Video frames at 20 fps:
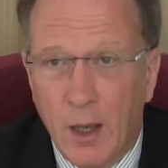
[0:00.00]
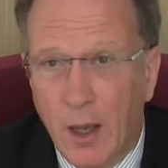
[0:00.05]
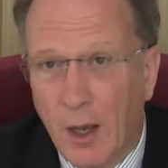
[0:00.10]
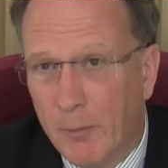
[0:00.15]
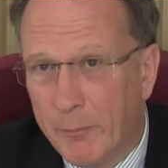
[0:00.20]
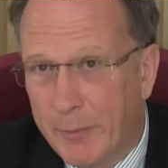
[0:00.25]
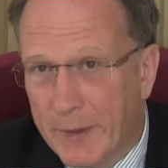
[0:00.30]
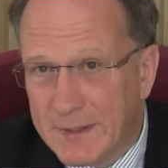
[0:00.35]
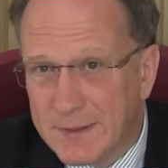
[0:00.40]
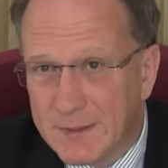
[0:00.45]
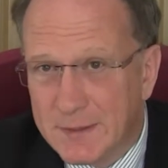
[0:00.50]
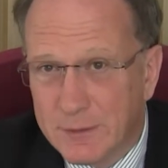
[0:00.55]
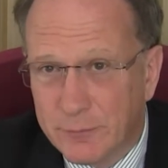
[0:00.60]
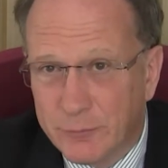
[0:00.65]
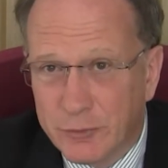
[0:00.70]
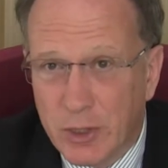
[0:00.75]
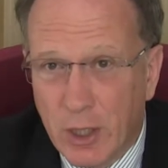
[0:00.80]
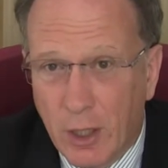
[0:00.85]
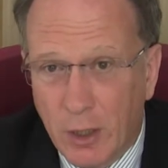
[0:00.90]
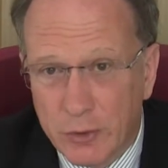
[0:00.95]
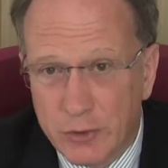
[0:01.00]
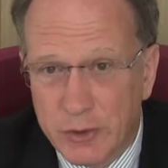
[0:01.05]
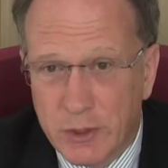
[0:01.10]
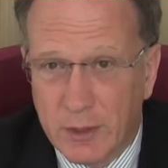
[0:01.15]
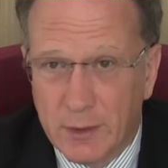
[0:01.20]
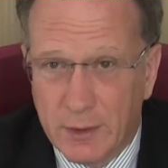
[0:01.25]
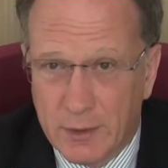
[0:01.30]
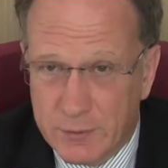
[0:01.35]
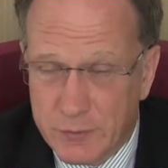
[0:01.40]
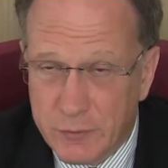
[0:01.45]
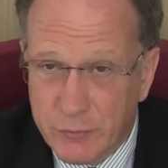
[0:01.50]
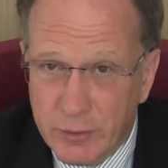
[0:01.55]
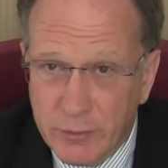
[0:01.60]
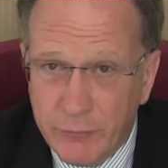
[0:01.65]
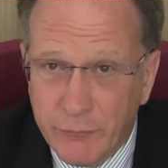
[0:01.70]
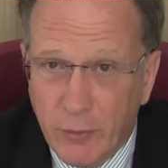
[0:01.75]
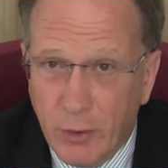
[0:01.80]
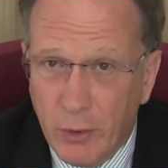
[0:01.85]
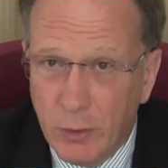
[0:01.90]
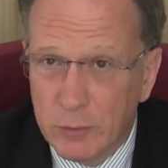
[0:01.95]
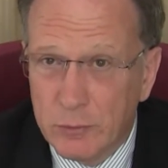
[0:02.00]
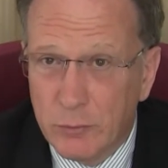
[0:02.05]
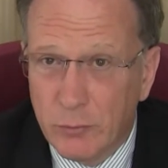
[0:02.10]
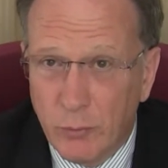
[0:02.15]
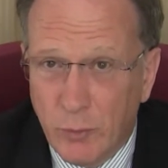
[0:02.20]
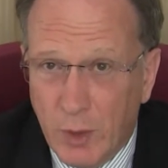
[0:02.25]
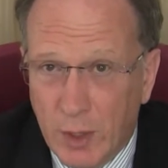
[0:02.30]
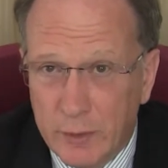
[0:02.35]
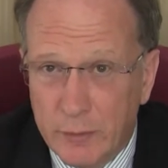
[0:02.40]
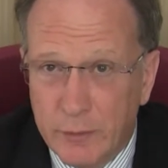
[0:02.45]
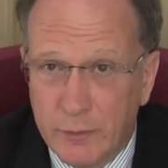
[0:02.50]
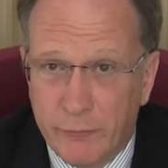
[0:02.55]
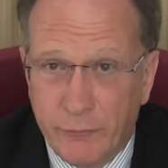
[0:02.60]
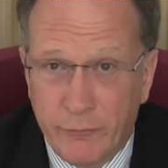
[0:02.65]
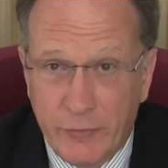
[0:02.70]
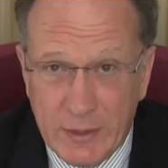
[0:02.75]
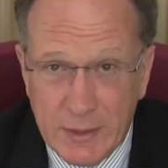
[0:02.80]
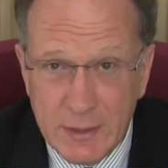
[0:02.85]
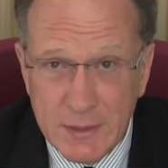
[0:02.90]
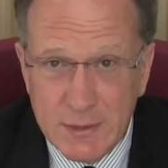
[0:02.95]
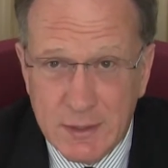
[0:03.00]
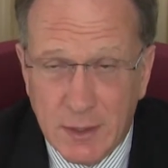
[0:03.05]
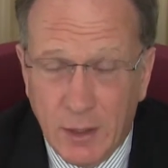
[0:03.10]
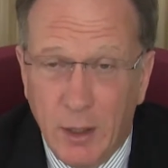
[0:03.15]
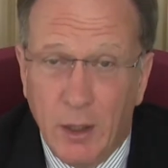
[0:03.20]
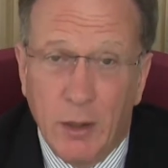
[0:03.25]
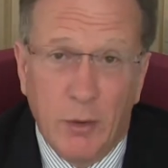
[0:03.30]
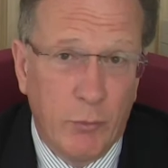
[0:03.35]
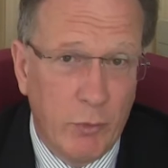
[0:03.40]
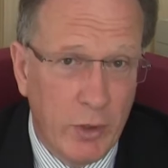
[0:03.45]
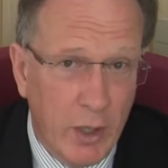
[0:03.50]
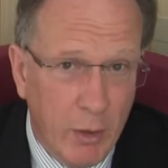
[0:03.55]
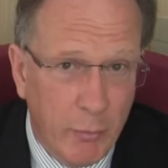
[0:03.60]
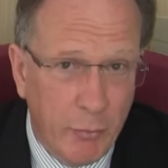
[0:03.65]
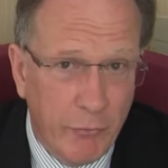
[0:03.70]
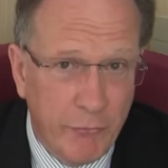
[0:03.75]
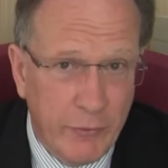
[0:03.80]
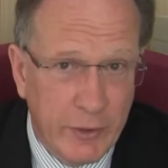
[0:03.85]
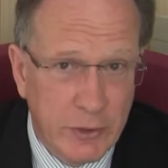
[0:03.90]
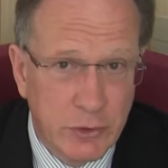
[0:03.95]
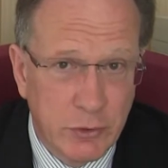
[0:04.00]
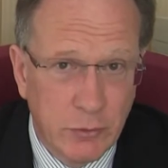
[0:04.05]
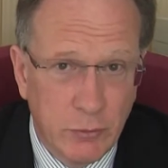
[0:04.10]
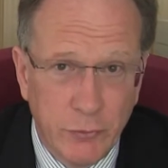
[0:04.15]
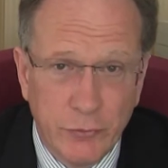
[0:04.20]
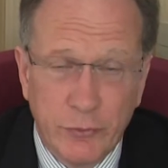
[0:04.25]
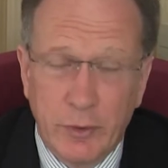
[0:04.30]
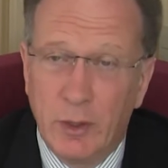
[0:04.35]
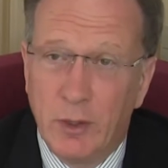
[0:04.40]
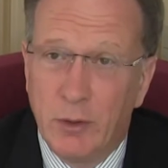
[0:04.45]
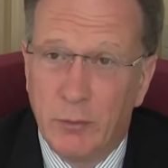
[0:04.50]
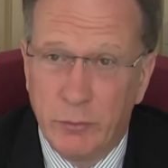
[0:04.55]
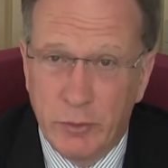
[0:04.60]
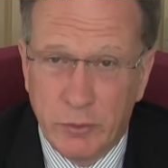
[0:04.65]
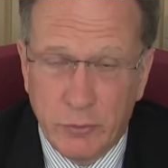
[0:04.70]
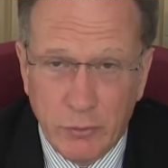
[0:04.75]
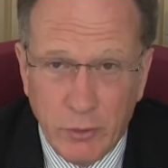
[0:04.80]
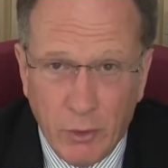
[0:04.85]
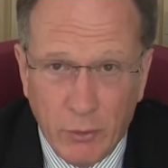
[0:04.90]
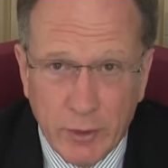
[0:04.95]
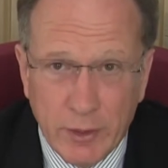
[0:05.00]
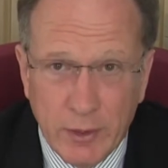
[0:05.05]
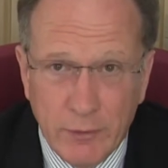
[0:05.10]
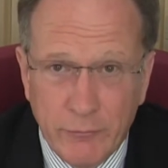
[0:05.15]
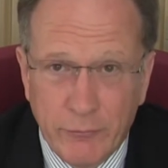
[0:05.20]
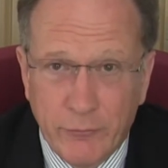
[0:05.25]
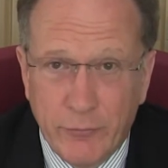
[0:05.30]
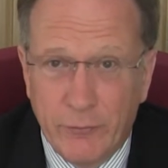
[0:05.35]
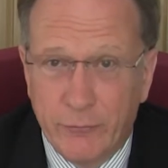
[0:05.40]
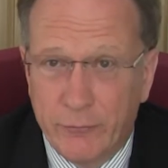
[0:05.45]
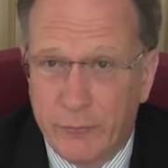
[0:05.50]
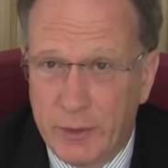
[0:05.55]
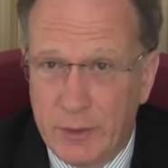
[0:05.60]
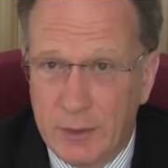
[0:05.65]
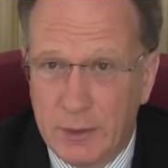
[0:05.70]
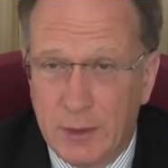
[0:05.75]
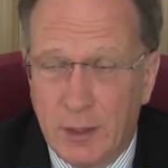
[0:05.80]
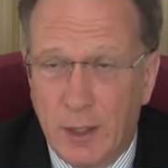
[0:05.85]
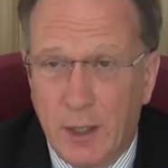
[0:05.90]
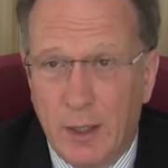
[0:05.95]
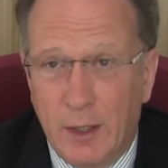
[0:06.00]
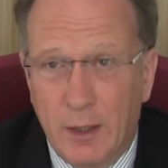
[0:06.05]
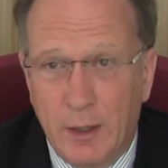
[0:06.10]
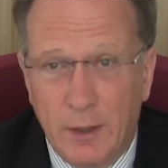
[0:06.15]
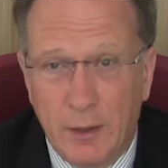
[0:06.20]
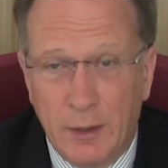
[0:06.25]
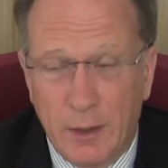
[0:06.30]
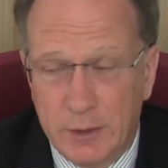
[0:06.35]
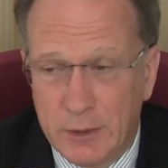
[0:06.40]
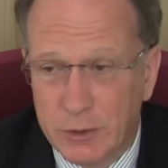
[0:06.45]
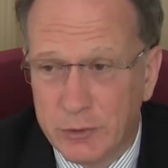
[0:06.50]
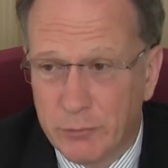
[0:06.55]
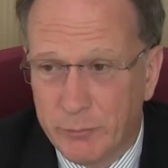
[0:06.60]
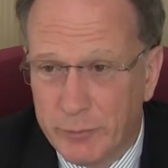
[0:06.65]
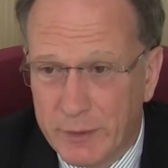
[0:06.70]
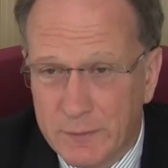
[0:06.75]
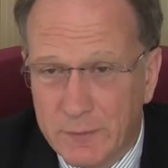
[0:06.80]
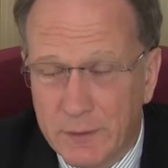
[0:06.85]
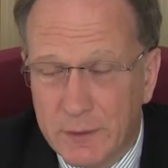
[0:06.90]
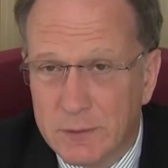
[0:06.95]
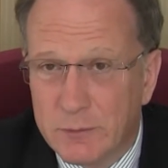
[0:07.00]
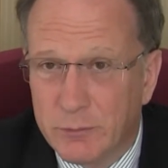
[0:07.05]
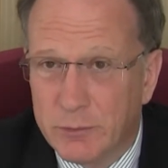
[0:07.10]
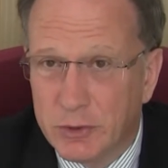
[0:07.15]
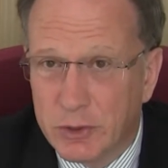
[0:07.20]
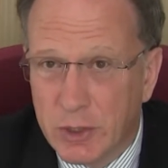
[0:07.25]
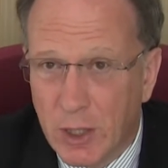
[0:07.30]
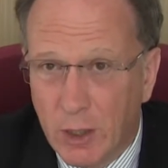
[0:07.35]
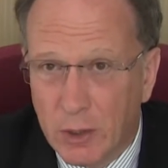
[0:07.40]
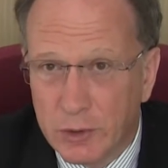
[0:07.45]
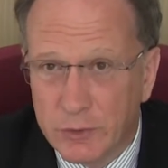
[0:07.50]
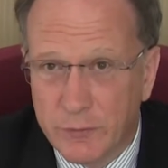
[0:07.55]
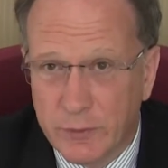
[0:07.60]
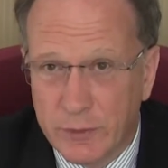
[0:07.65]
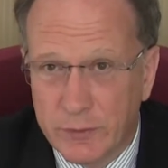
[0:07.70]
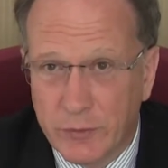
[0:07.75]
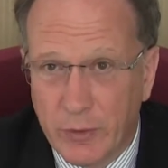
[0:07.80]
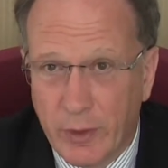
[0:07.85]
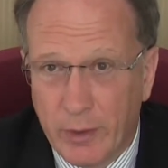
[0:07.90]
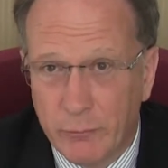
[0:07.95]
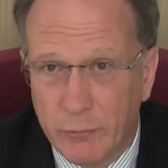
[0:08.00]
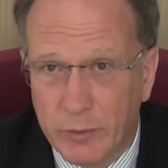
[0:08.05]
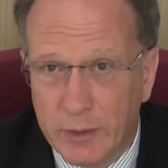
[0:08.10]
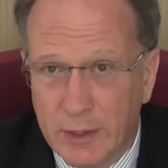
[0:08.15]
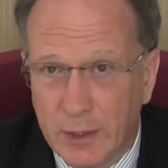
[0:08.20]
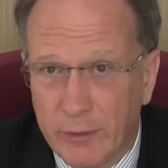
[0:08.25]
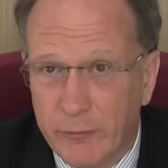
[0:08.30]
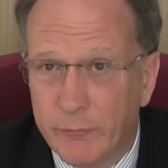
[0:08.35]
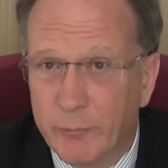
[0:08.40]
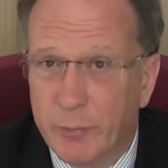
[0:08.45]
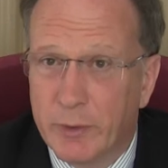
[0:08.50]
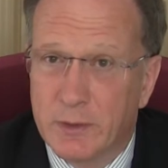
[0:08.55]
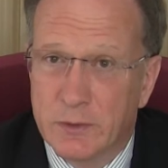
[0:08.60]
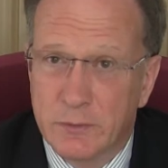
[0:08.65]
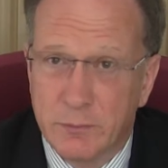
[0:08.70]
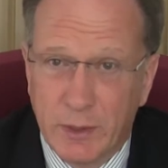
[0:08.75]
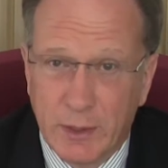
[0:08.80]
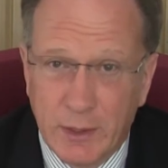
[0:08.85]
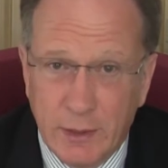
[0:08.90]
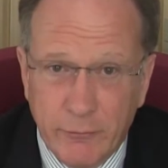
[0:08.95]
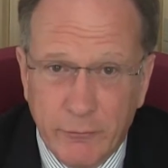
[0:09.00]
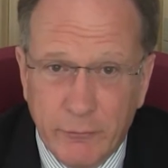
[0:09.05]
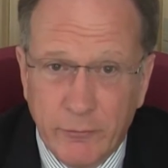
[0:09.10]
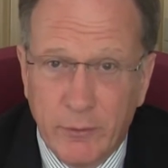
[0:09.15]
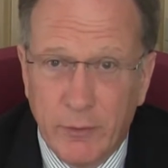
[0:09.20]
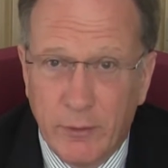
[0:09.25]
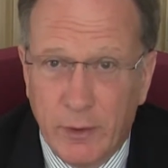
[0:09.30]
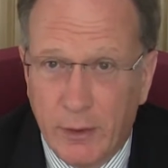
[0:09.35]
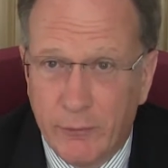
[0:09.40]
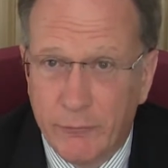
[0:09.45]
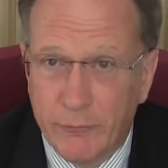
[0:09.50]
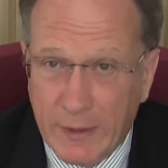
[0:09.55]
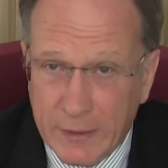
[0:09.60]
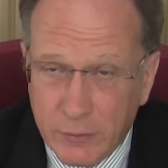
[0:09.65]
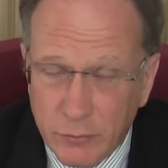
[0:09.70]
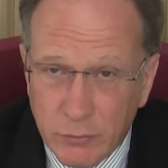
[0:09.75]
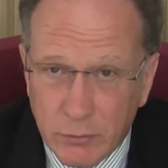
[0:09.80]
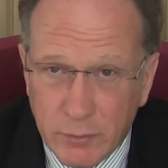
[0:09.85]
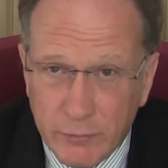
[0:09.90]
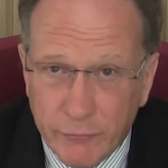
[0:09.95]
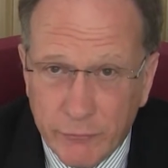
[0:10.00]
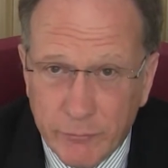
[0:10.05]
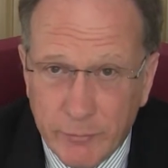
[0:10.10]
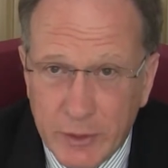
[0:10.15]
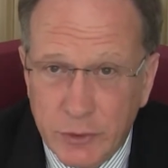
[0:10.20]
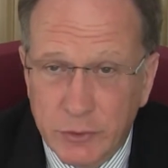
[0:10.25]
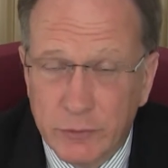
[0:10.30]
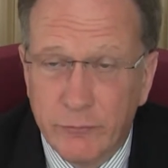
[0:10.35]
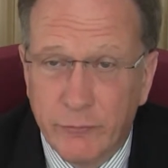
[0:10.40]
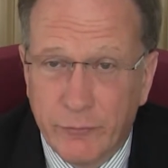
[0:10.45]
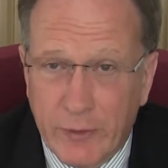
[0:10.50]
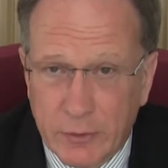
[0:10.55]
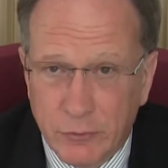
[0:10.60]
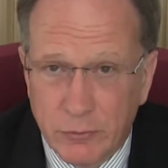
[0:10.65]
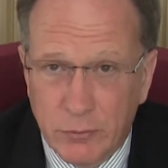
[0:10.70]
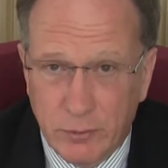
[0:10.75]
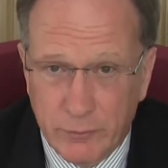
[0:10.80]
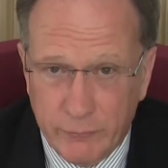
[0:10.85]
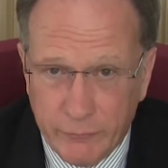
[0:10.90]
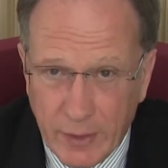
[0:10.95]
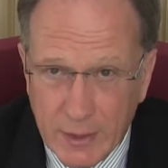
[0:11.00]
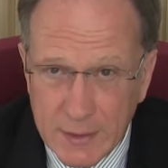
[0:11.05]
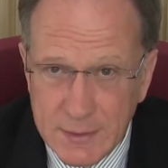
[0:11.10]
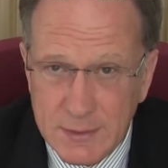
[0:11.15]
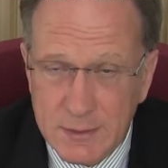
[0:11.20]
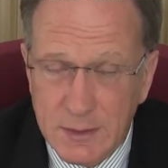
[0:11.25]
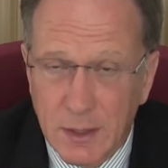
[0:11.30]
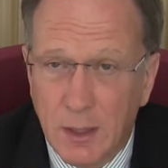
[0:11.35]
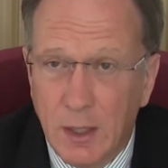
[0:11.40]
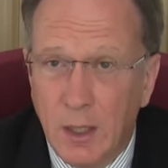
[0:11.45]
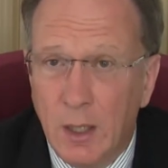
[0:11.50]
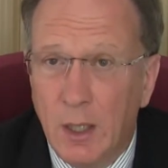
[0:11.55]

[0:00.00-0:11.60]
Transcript: Our basis of charging is threefold. One, fees. We are professionals. We do not give free initial meetings. We charge for the time we give because we give factual information, factual advice.